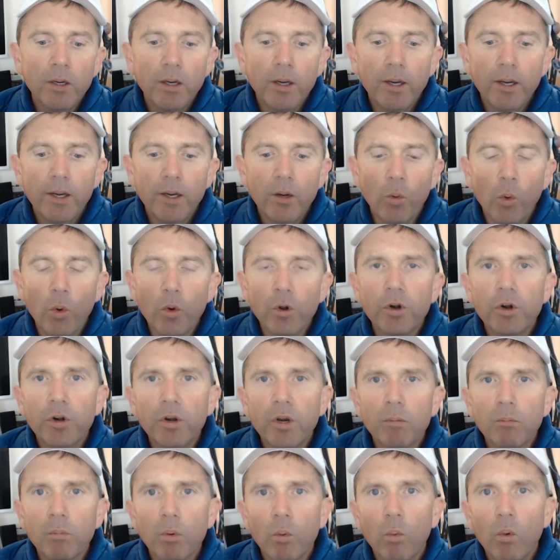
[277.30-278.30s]
order
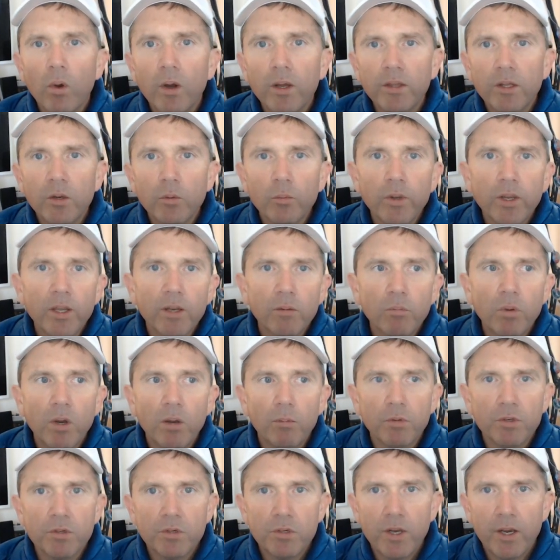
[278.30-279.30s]
number one that we can
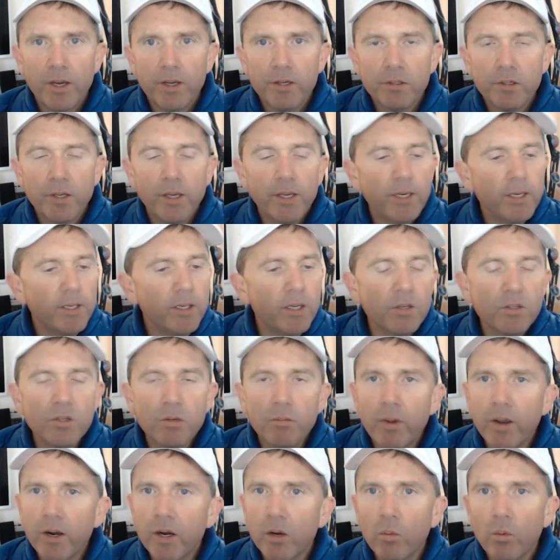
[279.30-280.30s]
publicize. And it doesn't
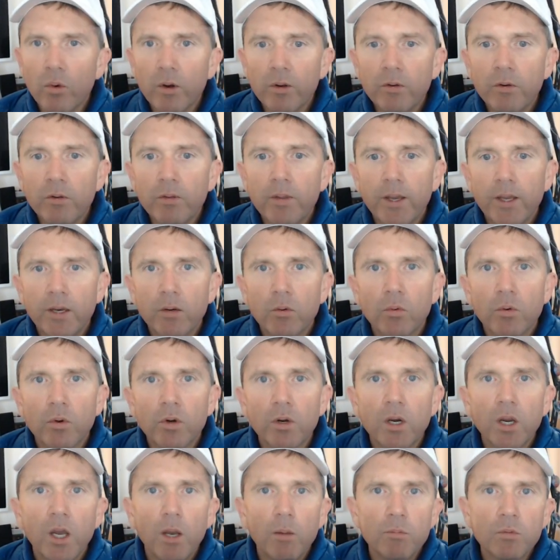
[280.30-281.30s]
matter whether that order
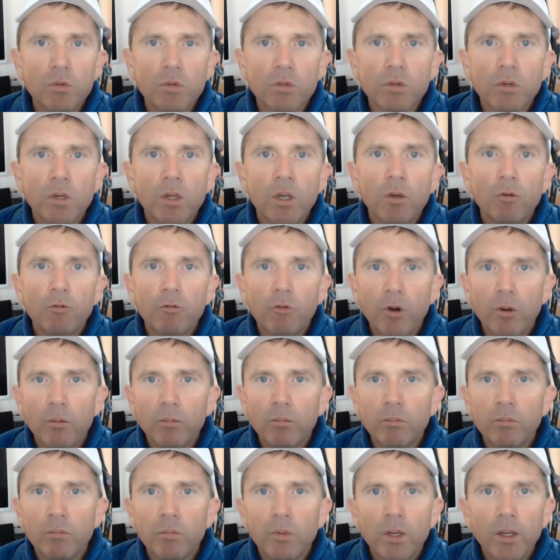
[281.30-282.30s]
comes
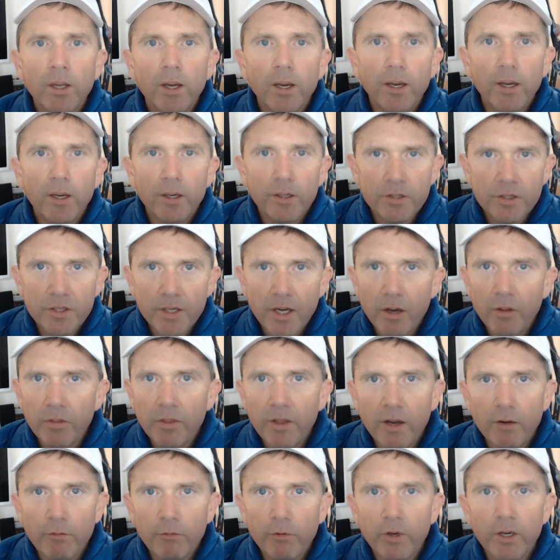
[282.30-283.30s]
from a South
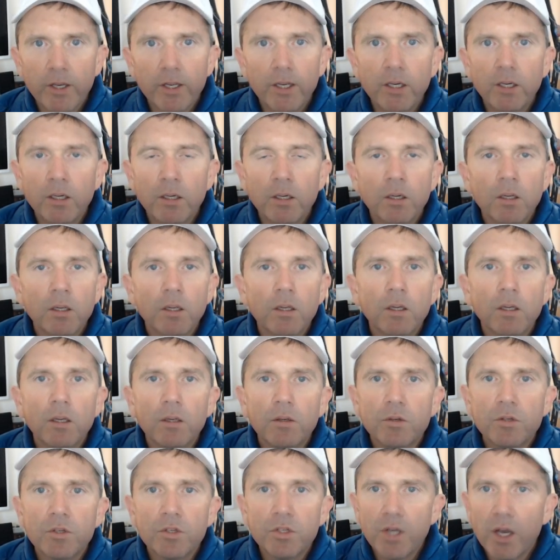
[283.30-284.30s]
African
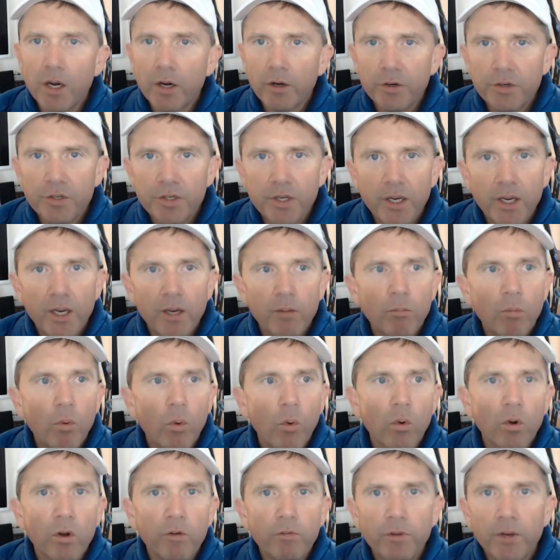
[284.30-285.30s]
soccer team
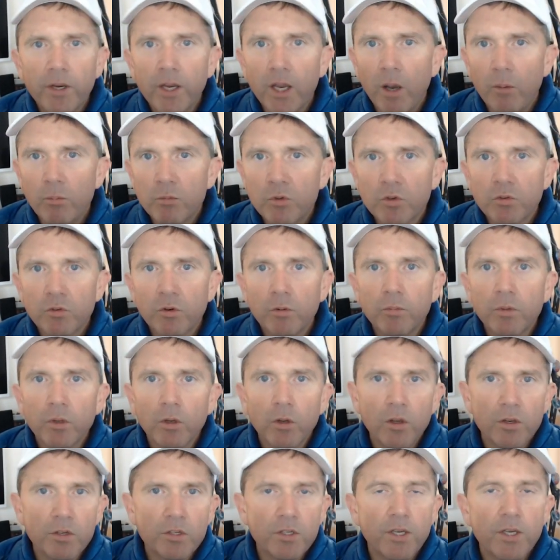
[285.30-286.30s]
or if it comes from the
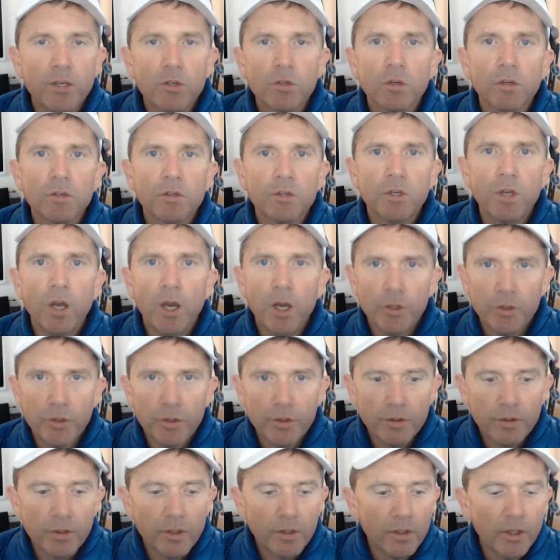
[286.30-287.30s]
Los Angeles
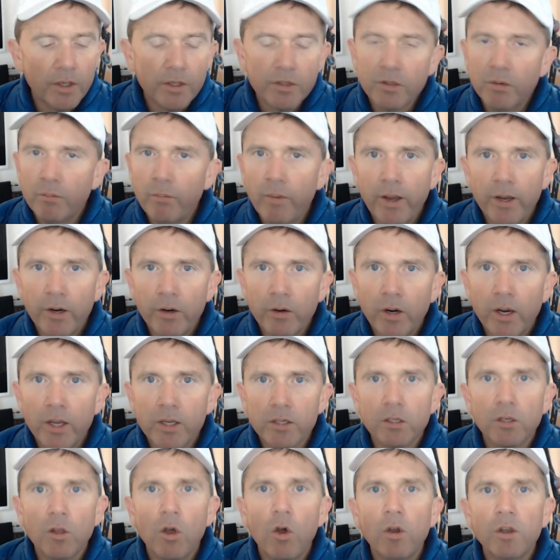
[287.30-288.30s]
Dodgers. It doesn't matter. As
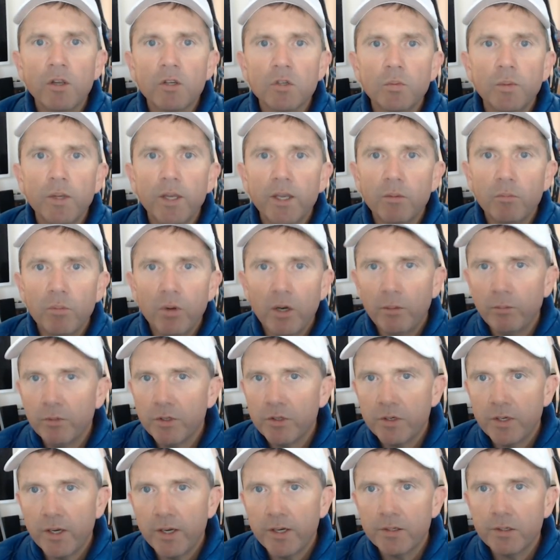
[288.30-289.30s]
long as we can
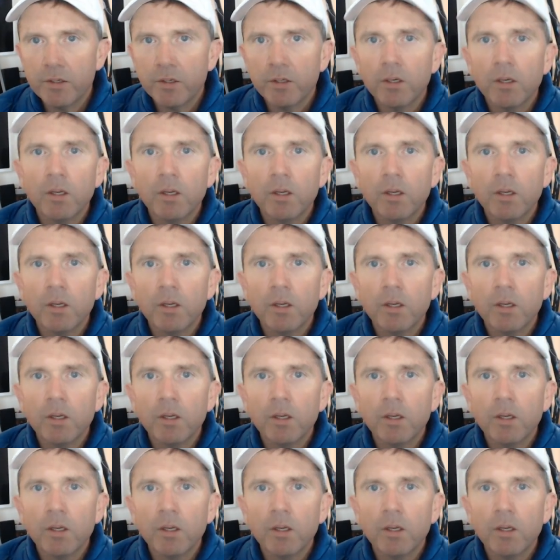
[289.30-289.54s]
publicize it